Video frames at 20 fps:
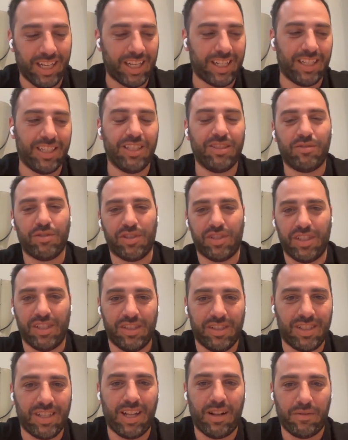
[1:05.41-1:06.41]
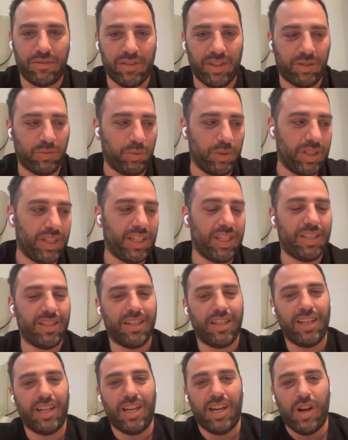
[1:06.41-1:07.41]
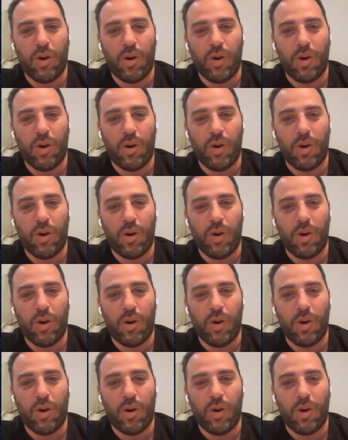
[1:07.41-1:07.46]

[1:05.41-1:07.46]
like interesting stuff that we did.